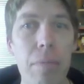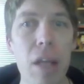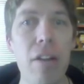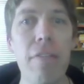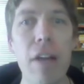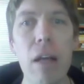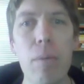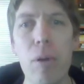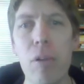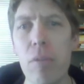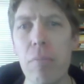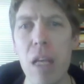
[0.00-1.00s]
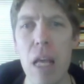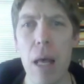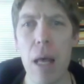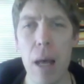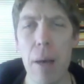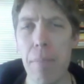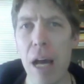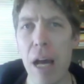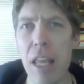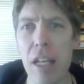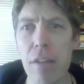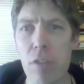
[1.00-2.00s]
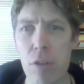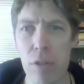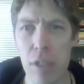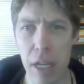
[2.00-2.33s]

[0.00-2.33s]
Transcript: available by the end of Tuesday.